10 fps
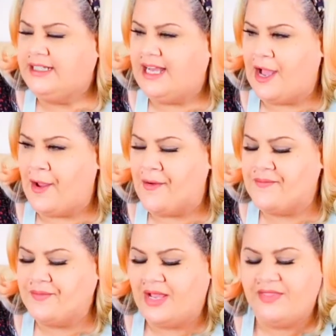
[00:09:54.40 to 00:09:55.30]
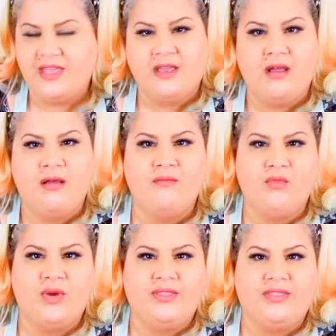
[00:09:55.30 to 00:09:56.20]
And they
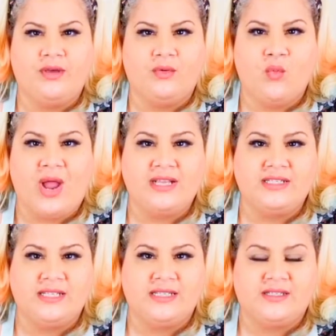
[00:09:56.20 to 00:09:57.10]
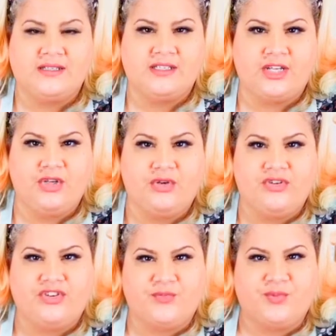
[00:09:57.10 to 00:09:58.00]
come with the wax discs, so you could
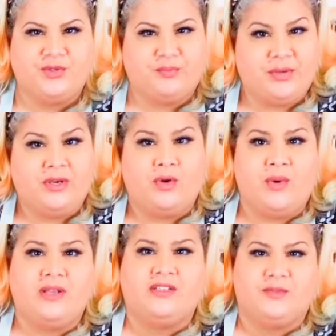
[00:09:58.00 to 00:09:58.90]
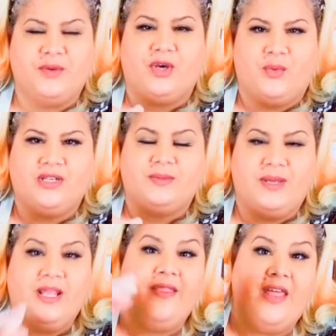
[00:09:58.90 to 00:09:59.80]
just put burger wax,
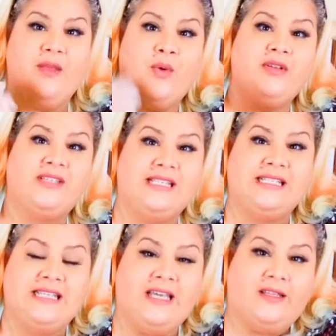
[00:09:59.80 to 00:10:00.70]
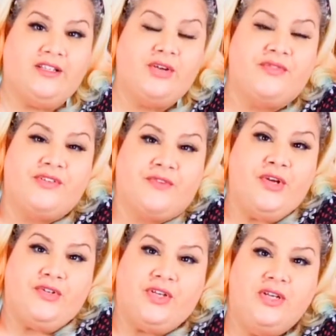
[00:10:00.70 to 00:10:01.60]
and then it won't stick together. So if it's
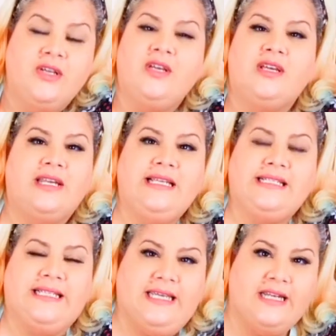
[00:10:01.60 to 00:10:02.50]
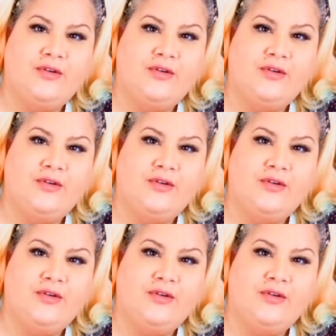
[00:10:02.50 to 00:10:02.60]
frozen, you can easily take it out